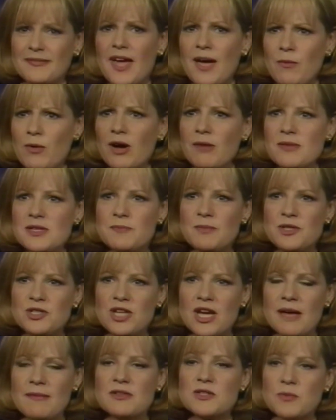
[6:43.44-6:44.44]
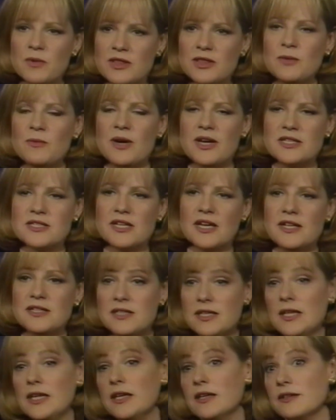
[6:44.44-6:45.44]
I wear them as pajamas with the white tights
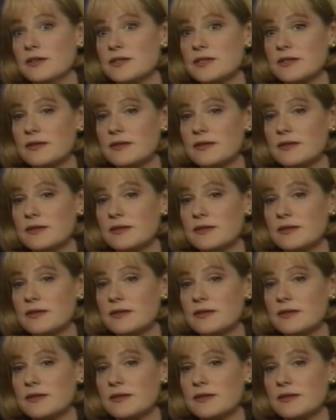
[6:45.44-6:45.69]
and heels.